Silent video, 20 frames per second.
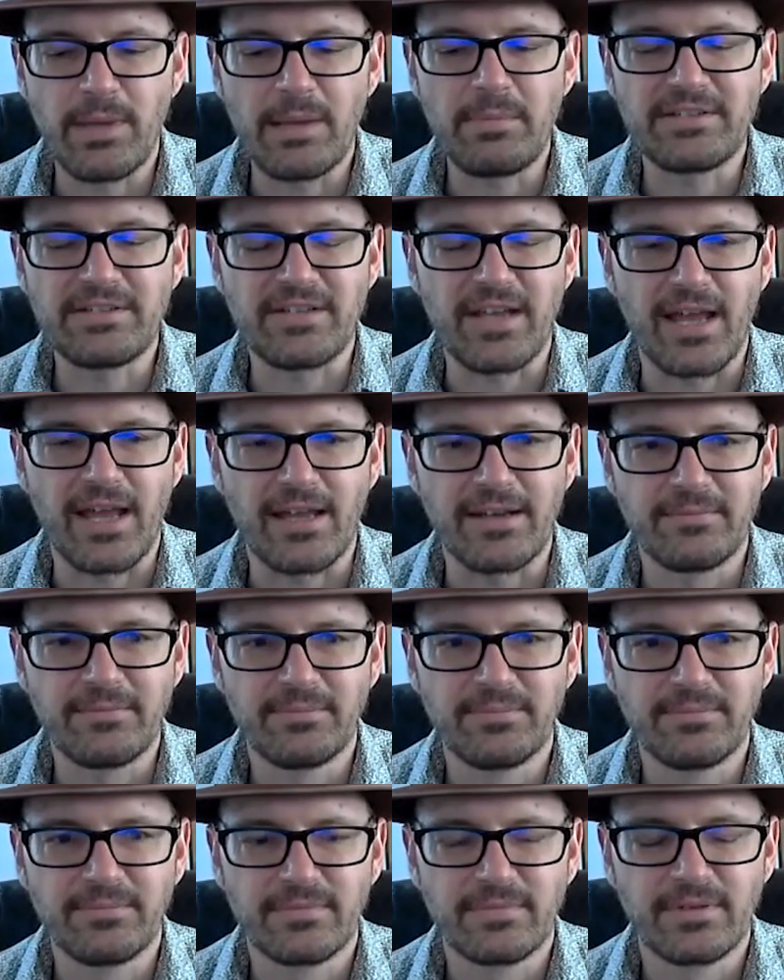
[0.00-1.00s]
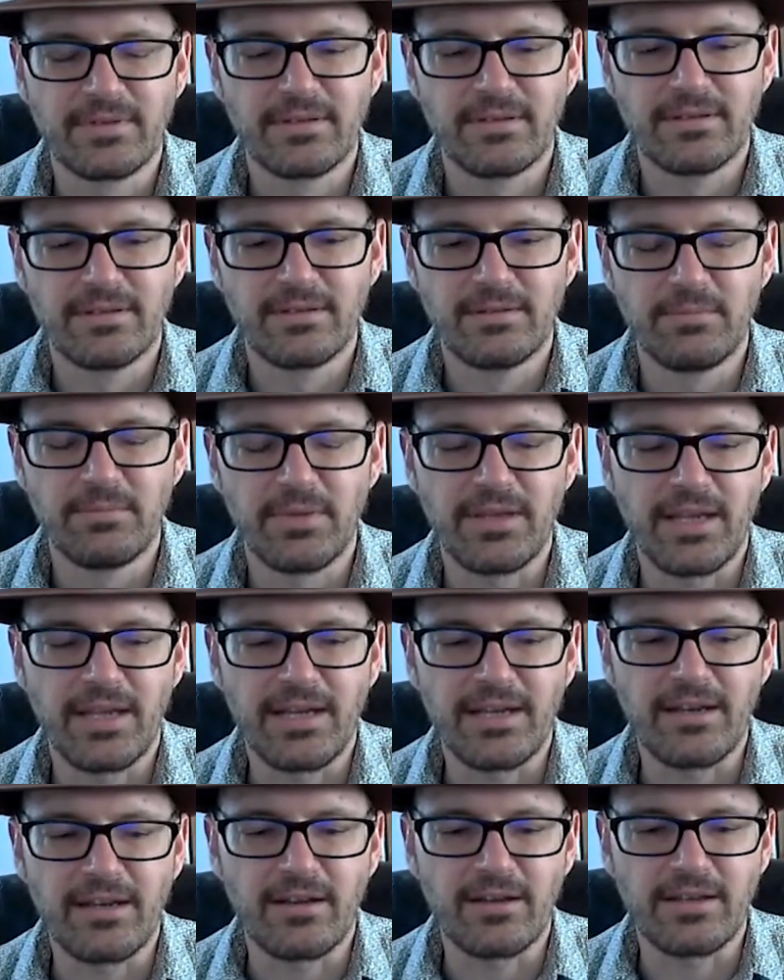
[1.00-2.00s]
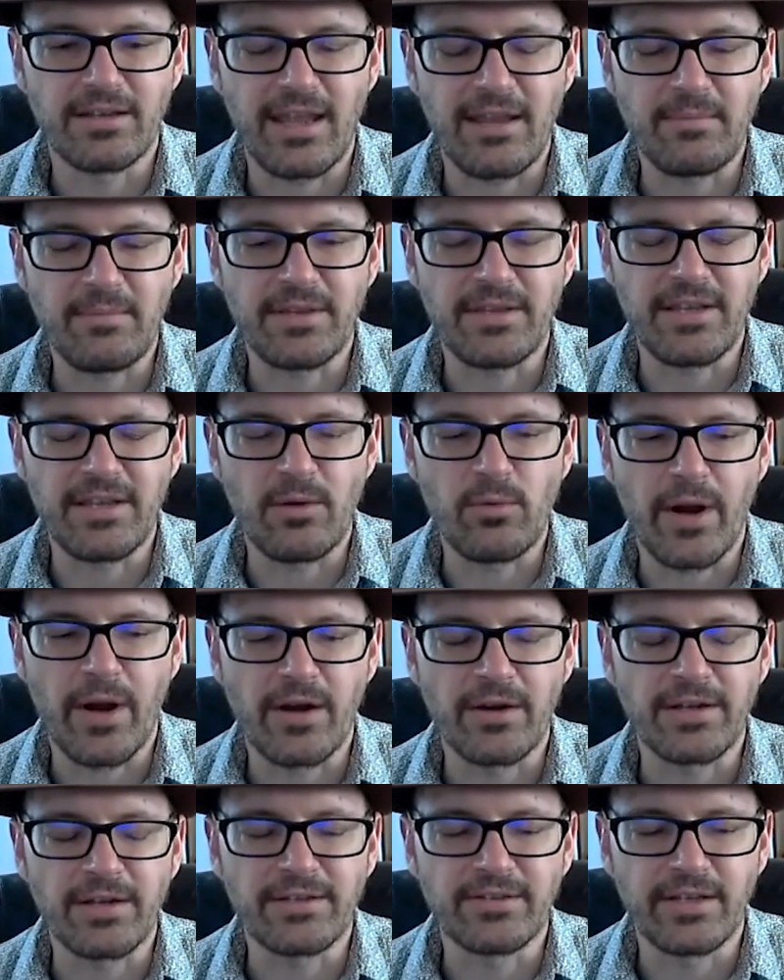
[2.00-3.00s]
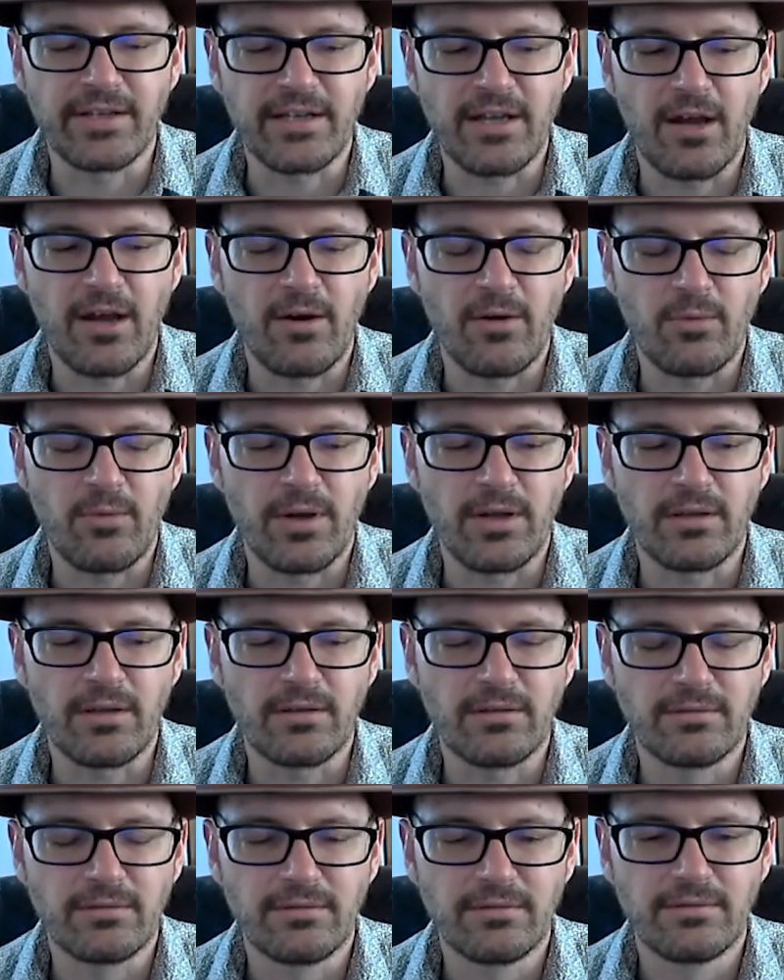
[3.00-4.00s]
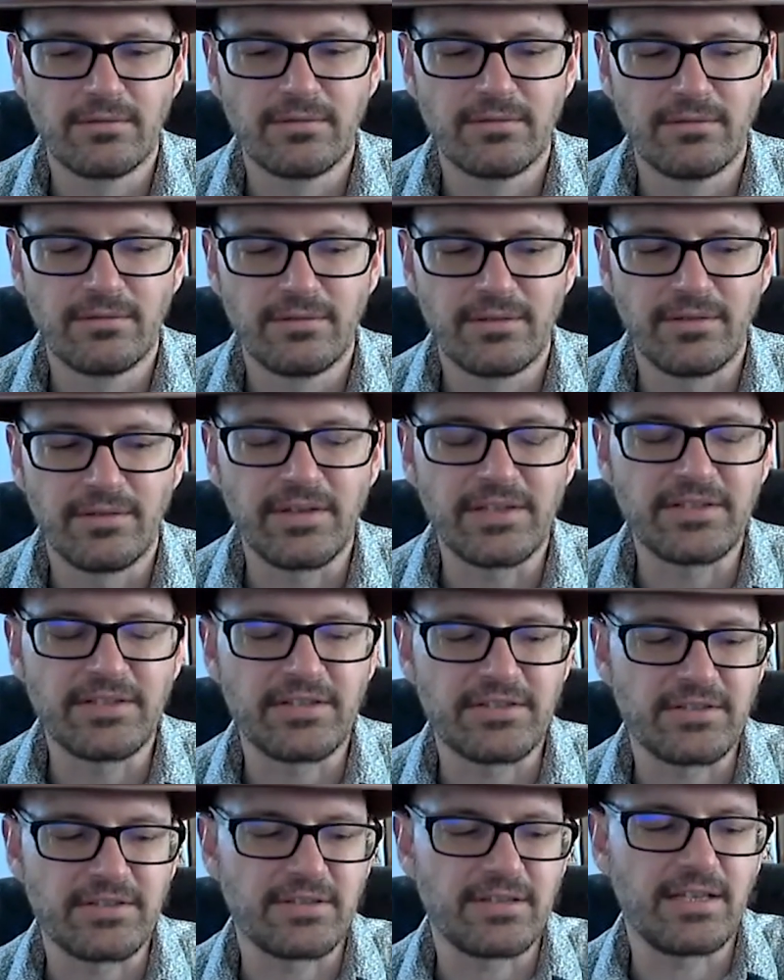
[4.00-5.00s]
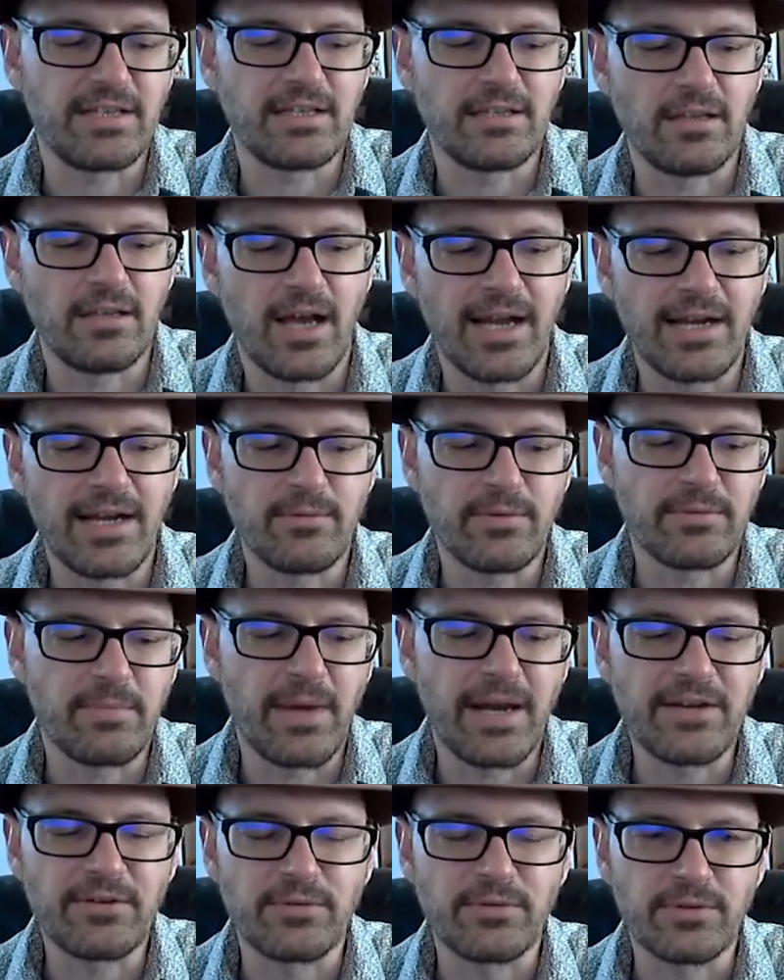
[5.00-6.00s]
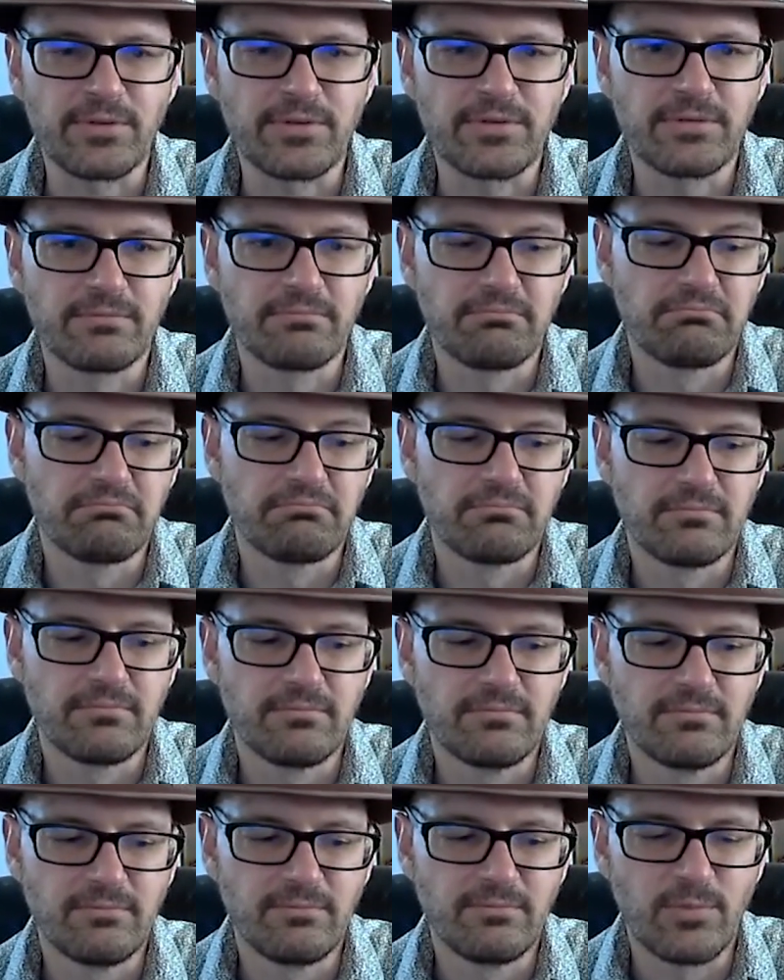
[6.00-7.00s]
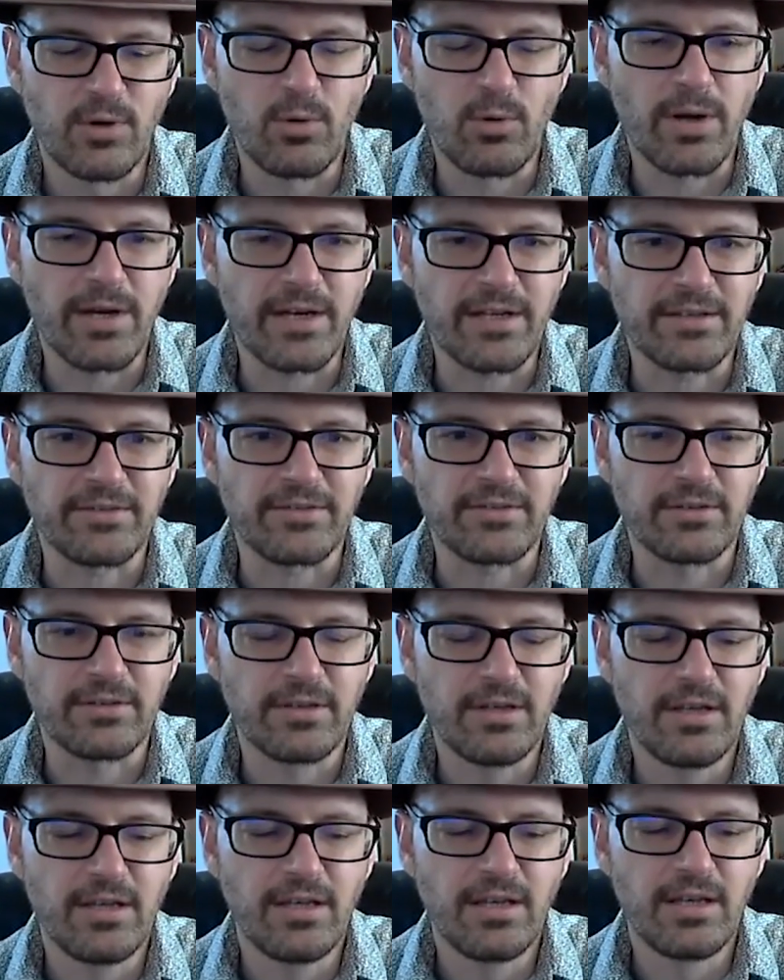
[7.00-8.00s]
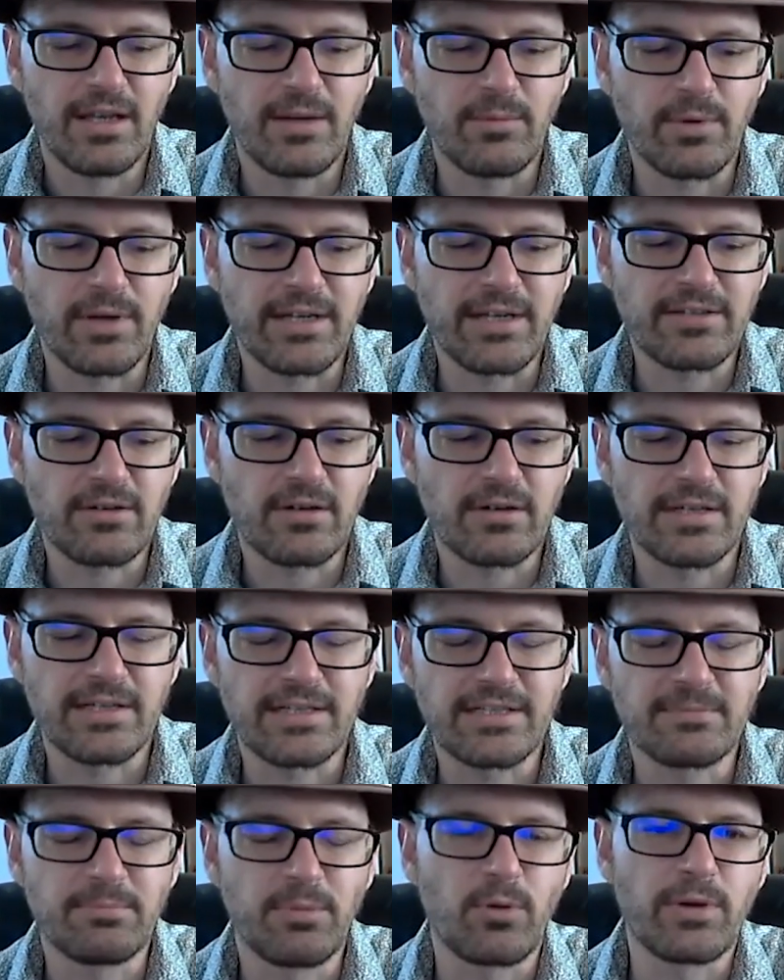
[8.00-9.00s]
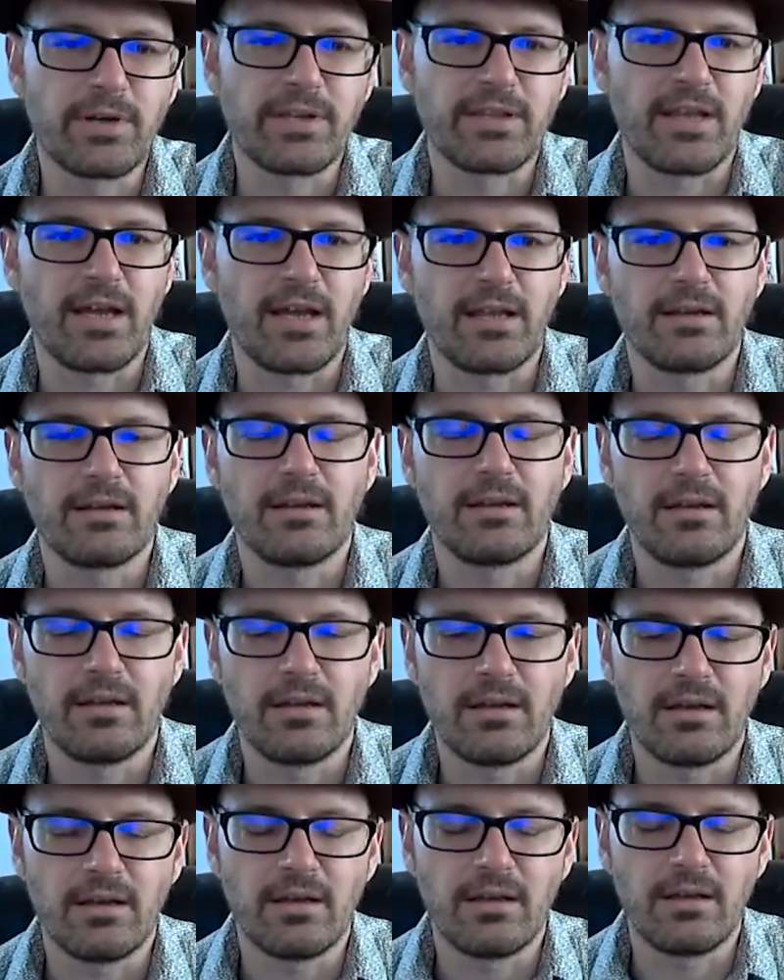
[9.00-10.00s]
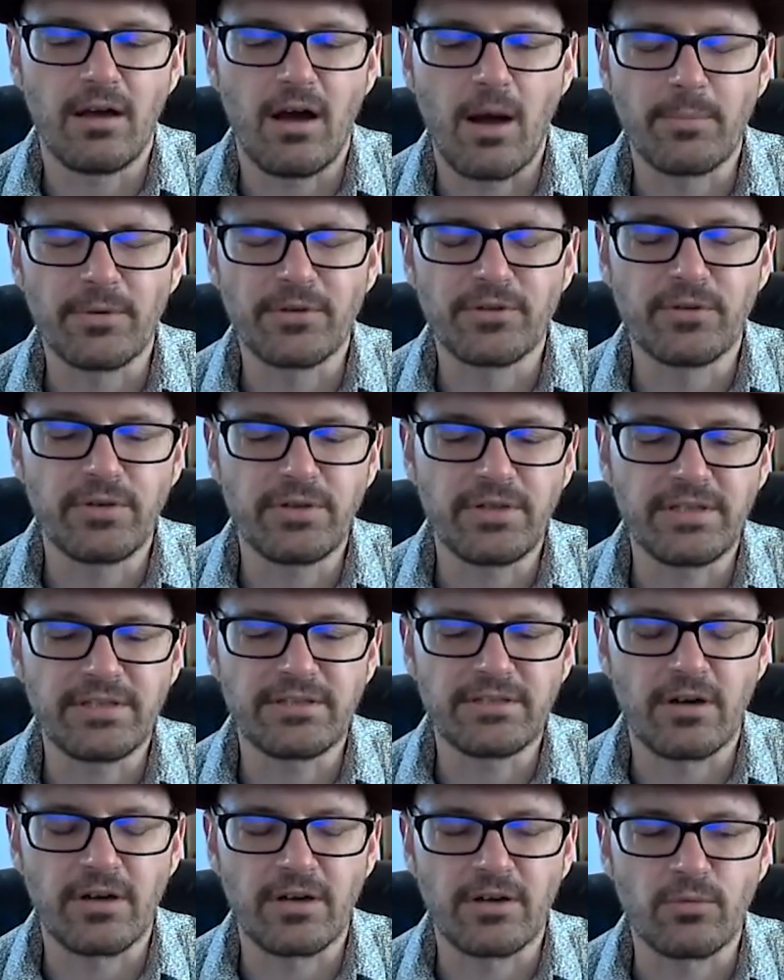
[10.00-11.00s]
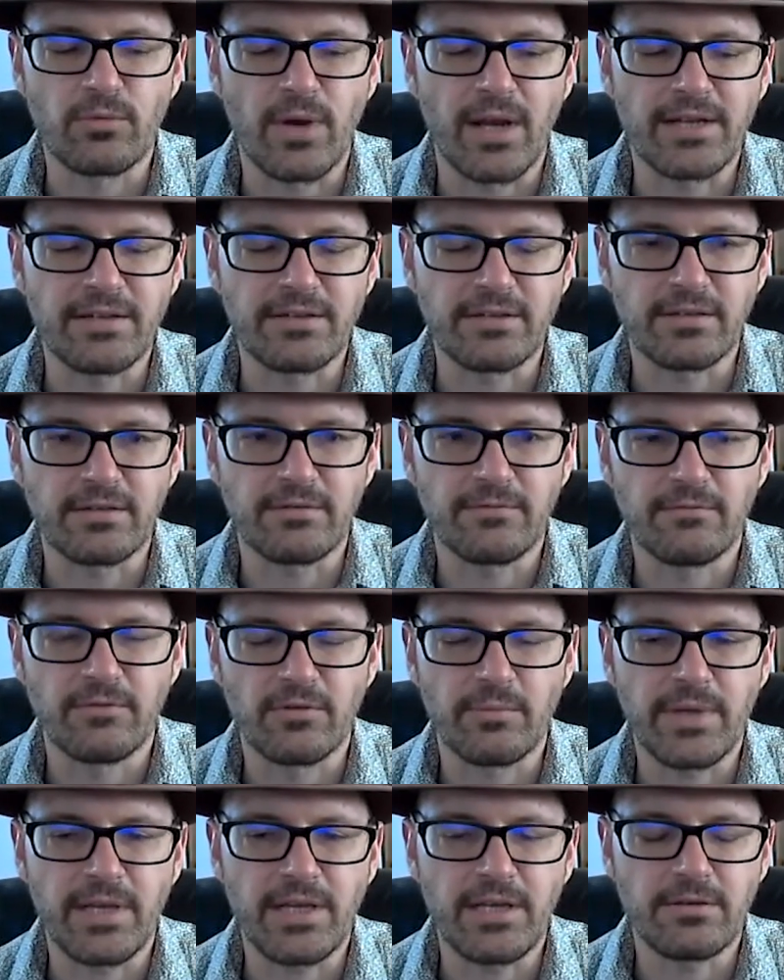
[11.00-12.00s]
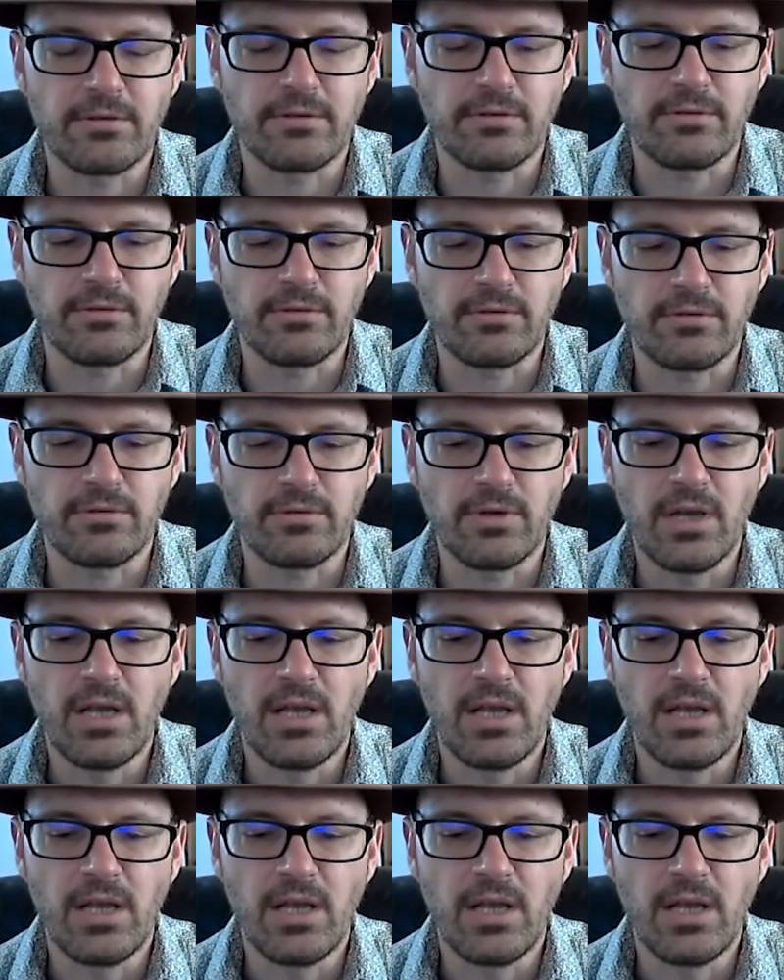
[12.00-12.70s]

sad. But then it gave me the awareness like, oh, well, if this isn't in line with my truth, well, what is? And when I started exploring that, opportunities started arising for me to